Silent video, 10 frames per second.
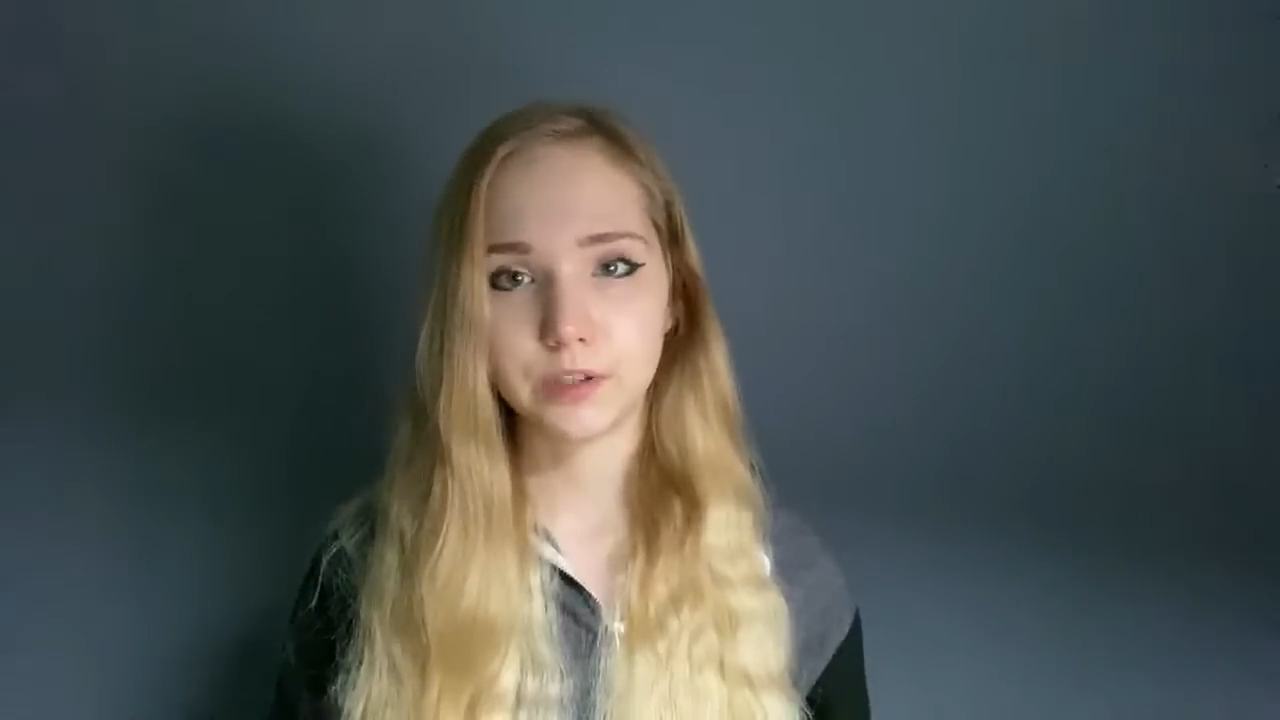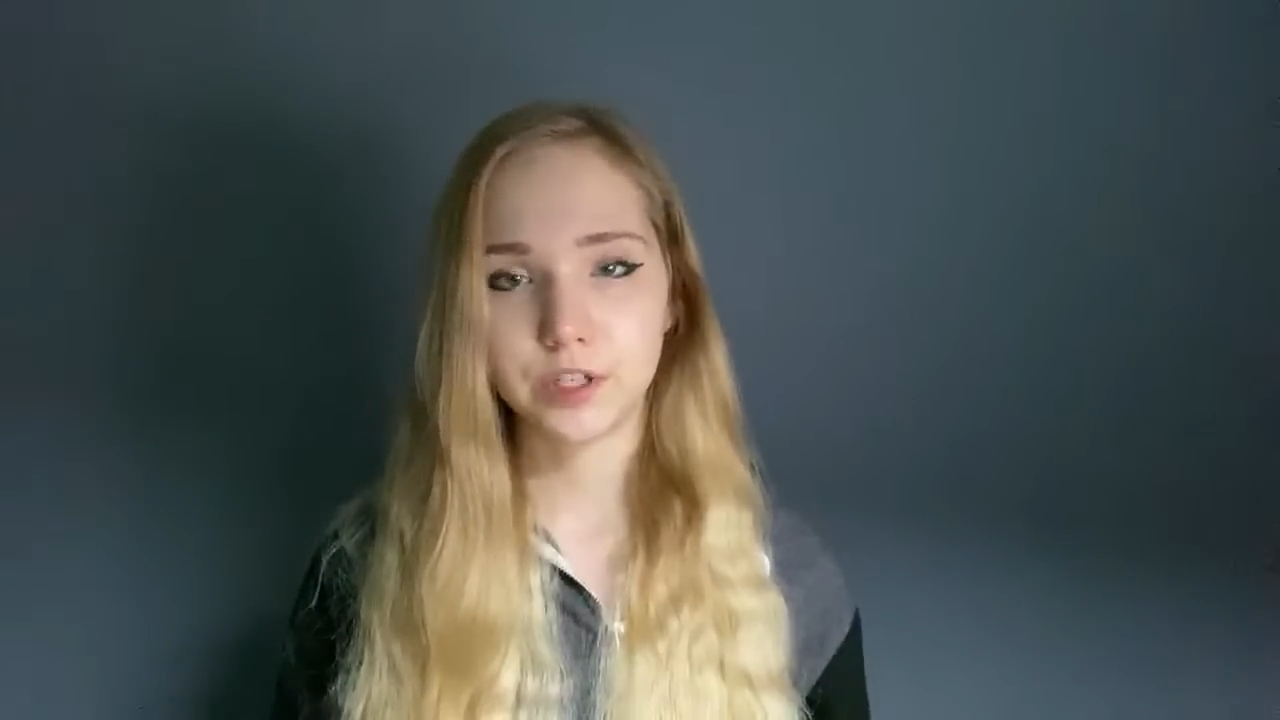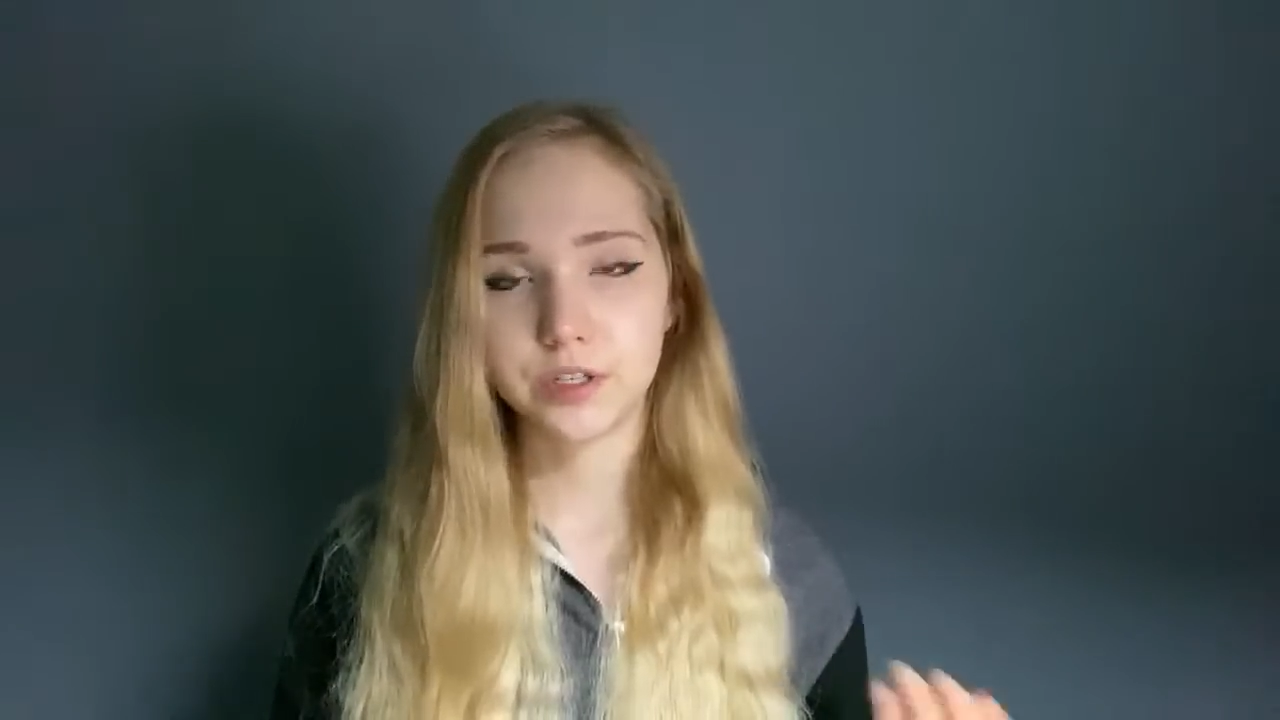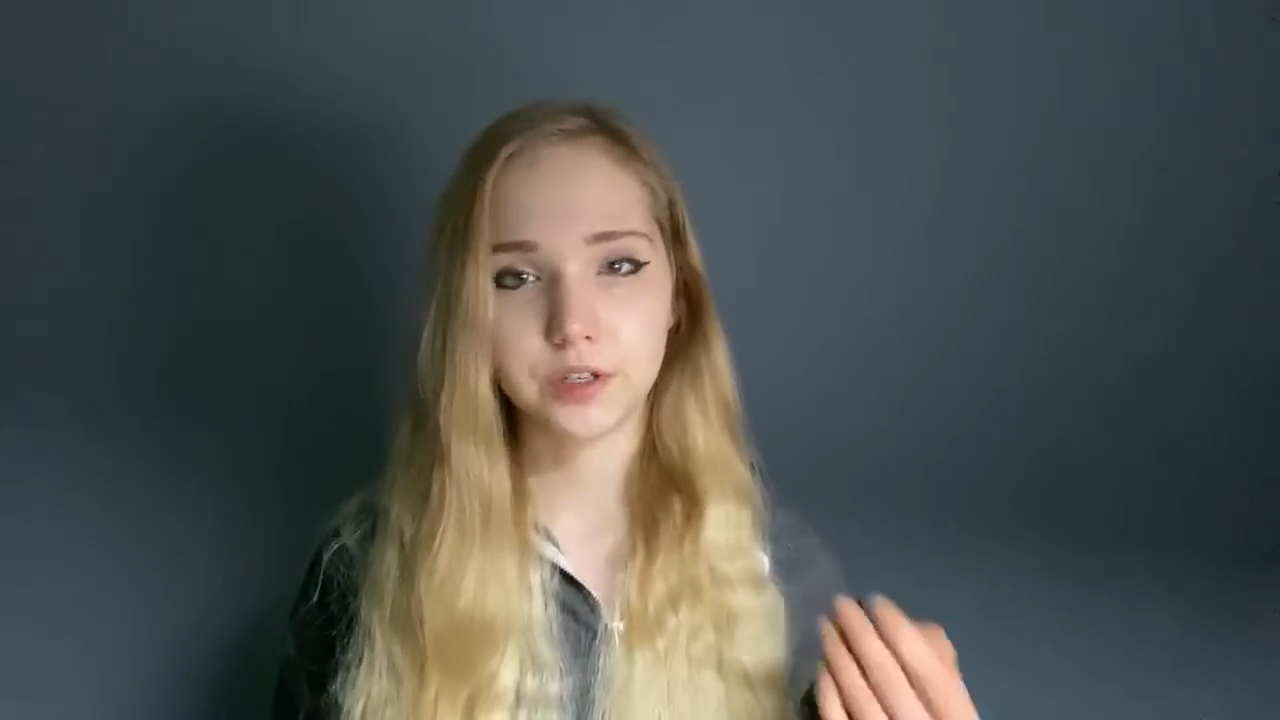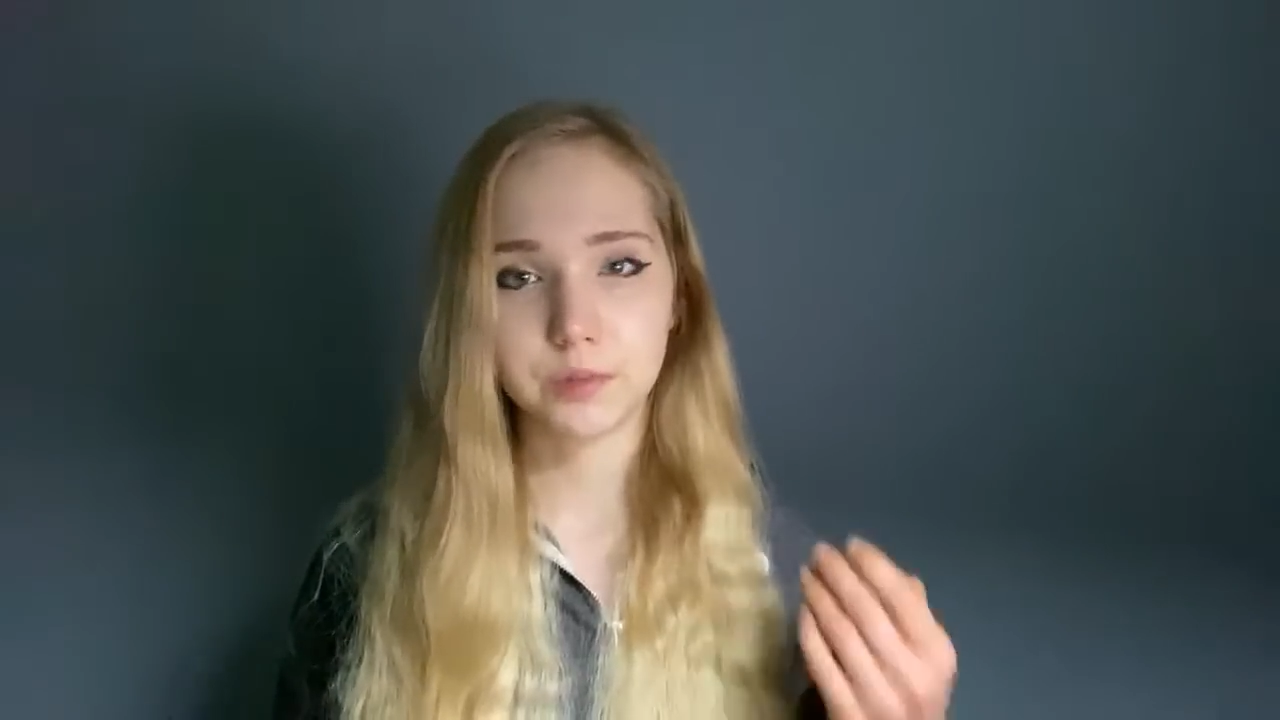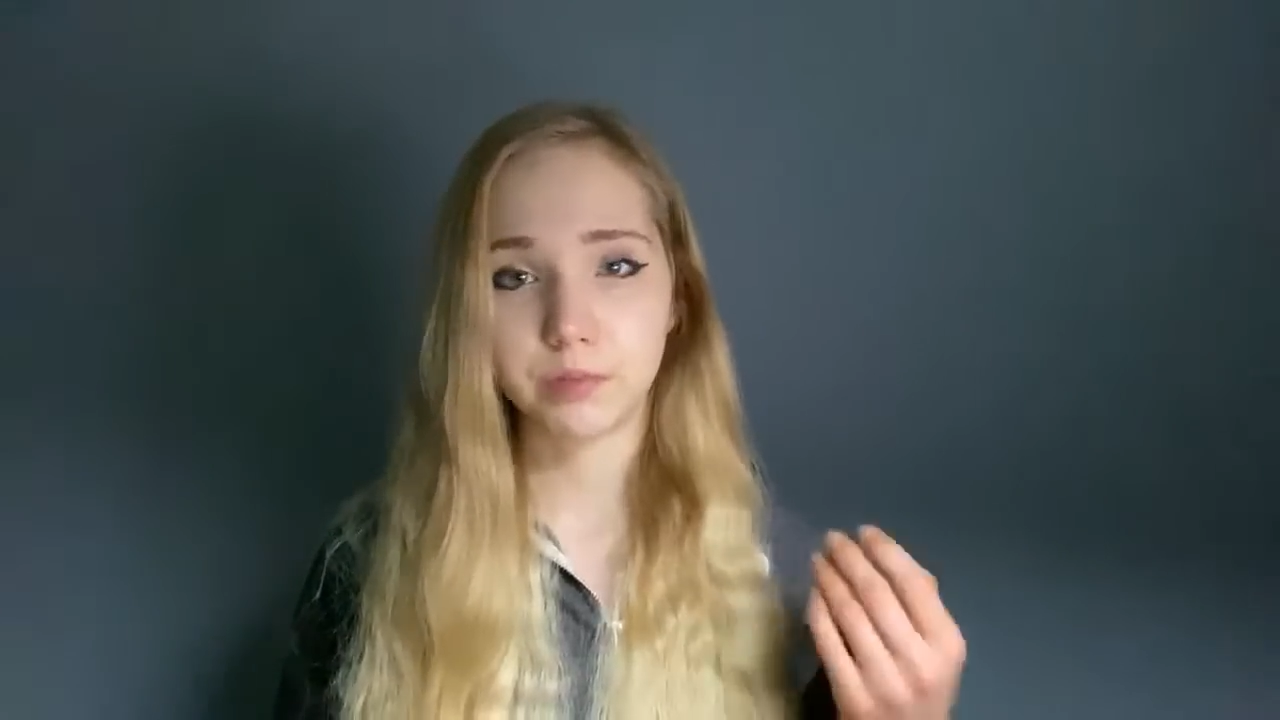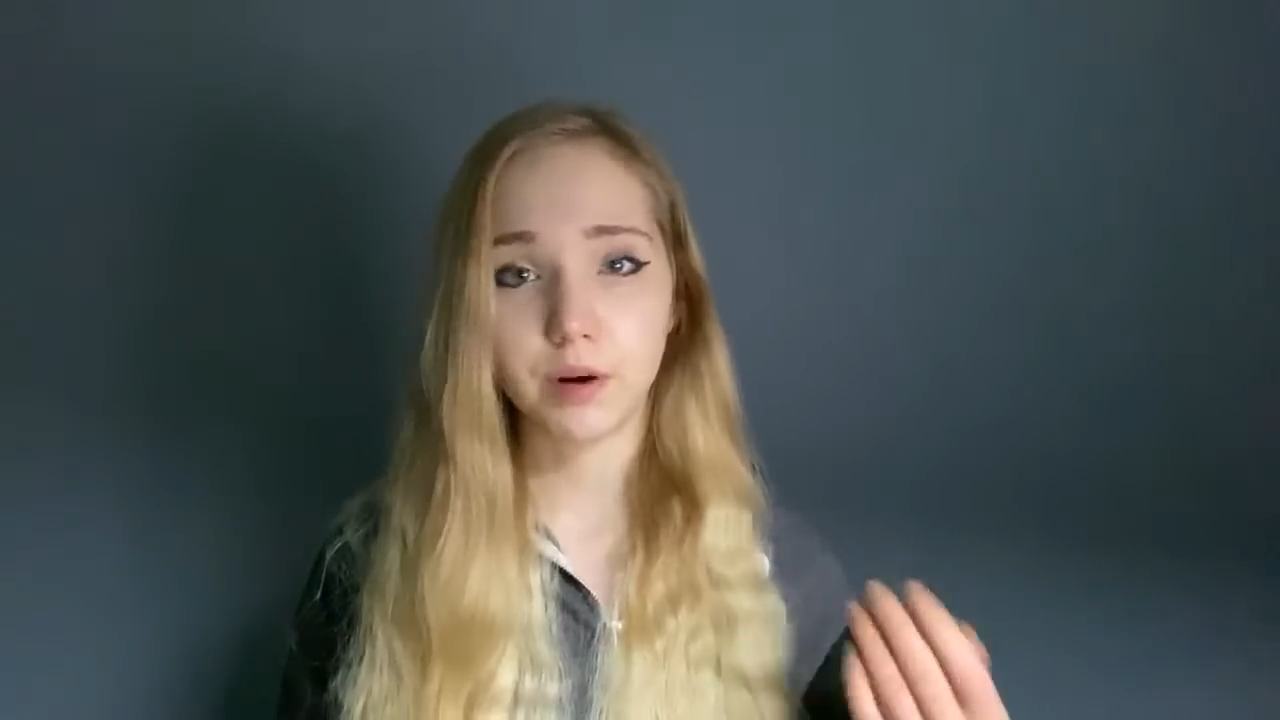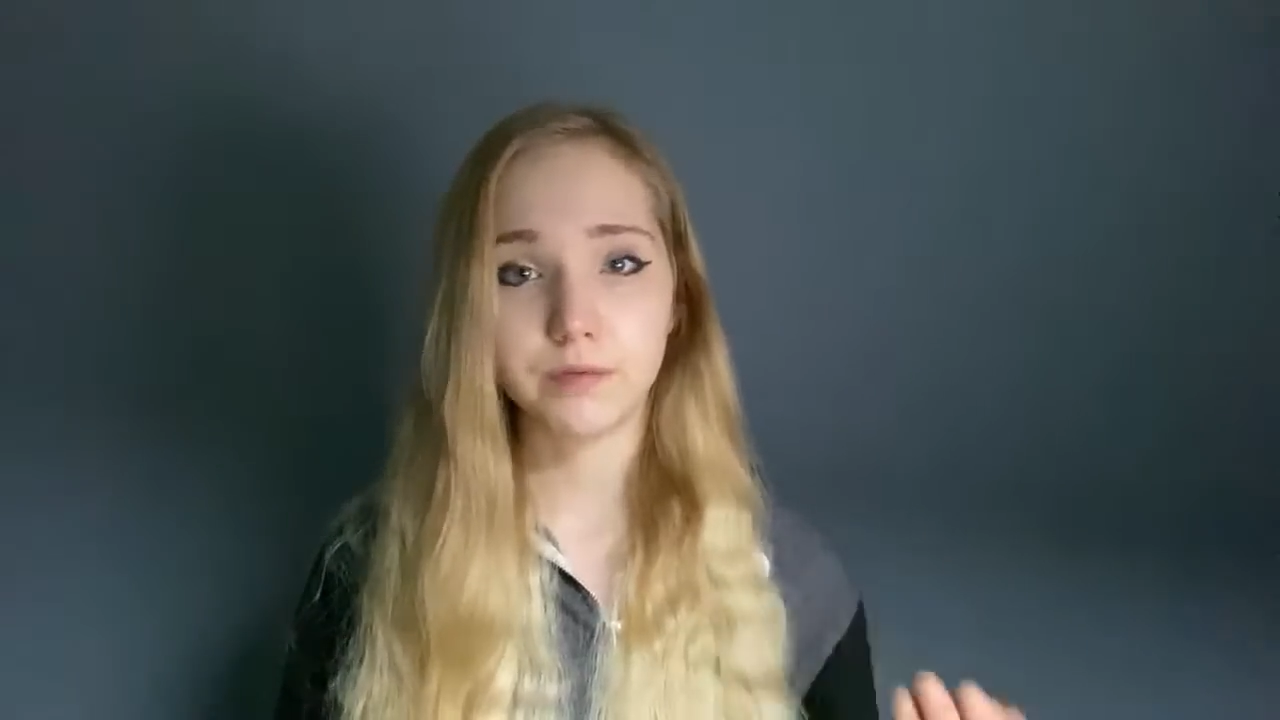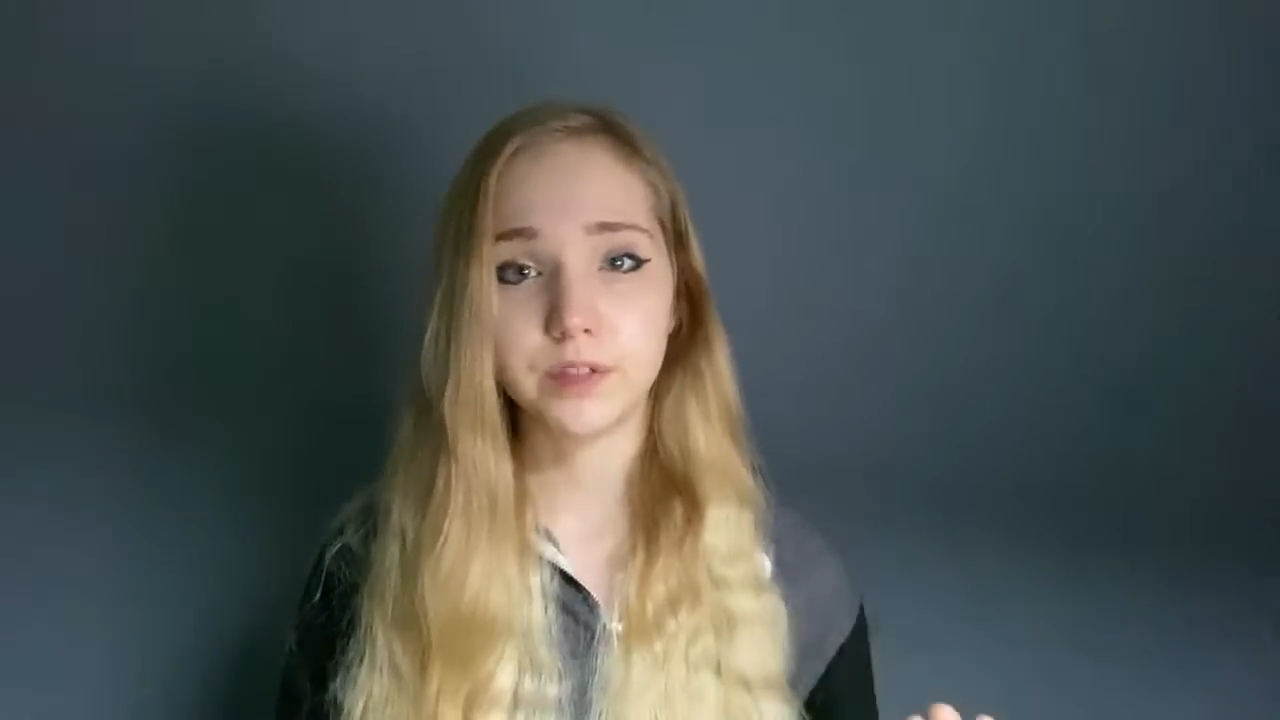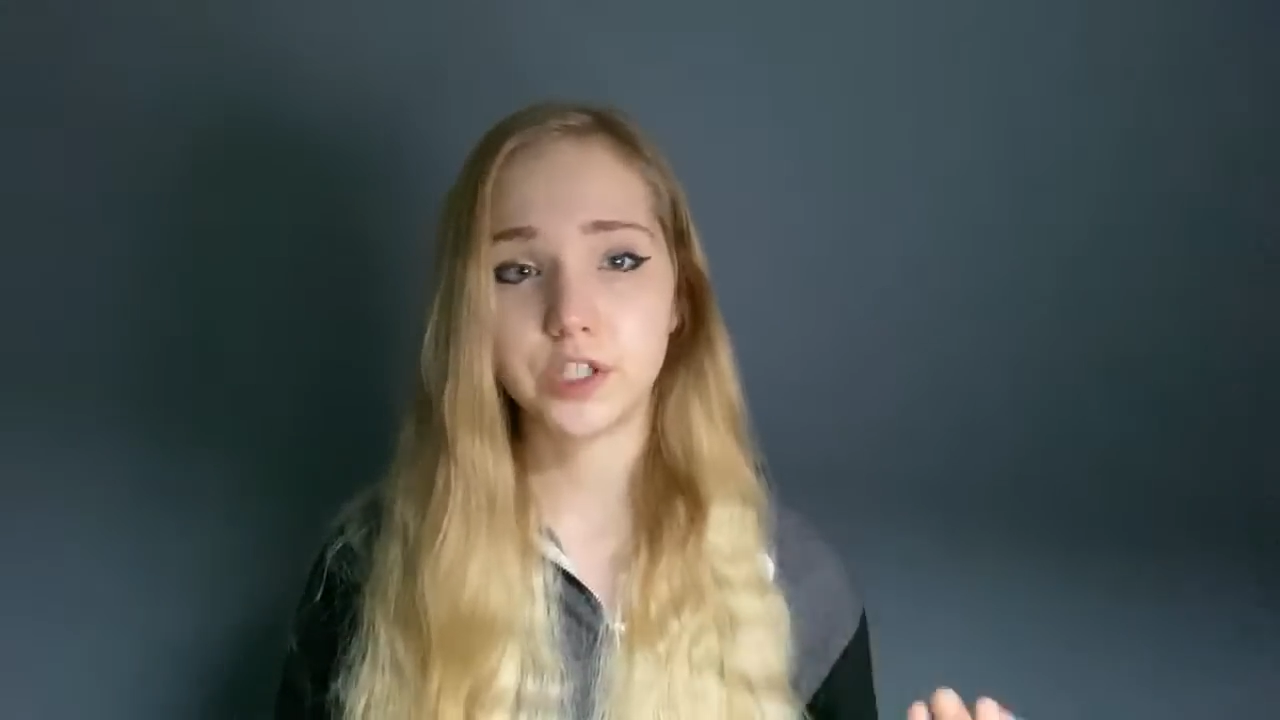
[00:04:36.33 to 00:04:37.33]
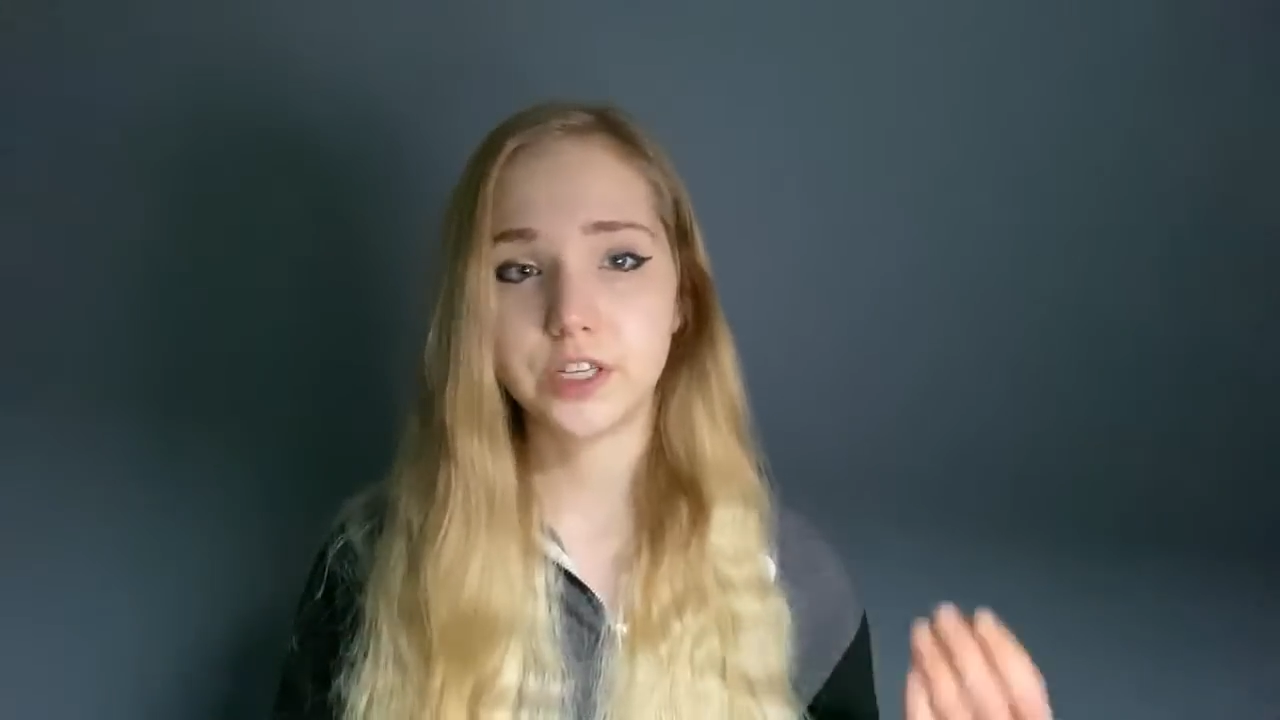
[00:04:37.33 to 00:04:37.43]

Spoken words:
She's not a prophet,